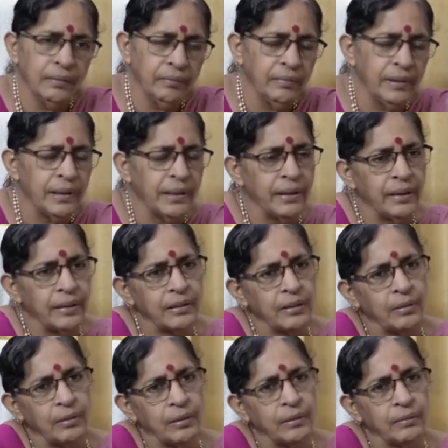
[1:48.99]
vision is
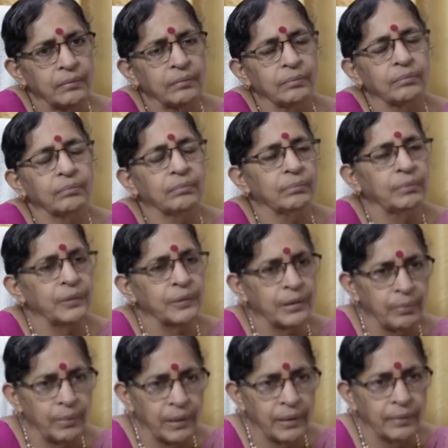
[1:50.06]
not
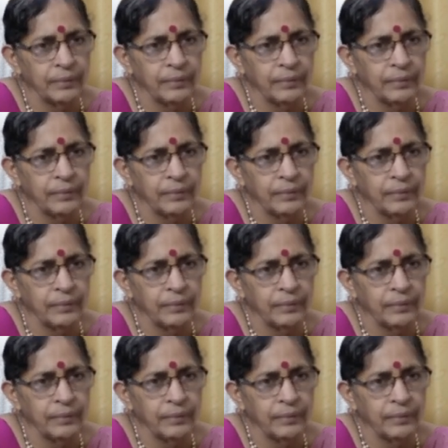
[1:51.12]
possible.